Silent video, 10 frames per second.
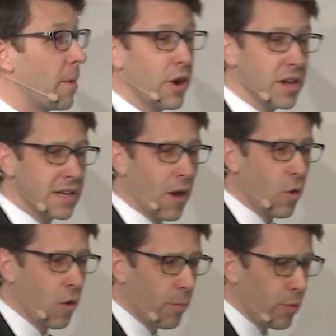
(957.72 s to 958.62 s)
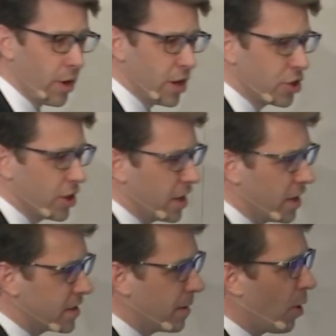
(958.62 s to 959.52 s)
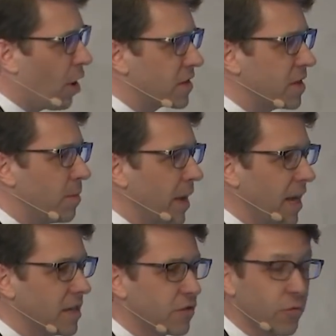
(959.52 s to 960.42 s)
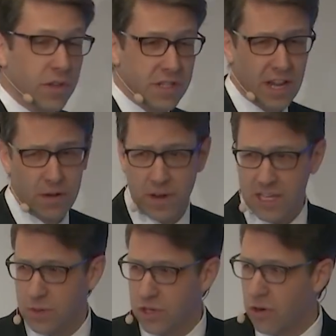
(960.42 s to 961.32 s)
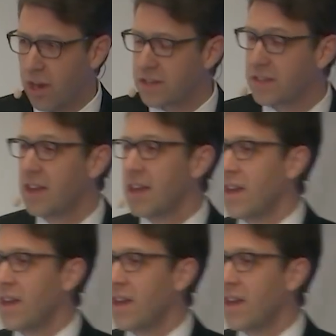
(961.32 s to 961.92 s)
American Tower Corporation is a Boston-based real estate investment trust.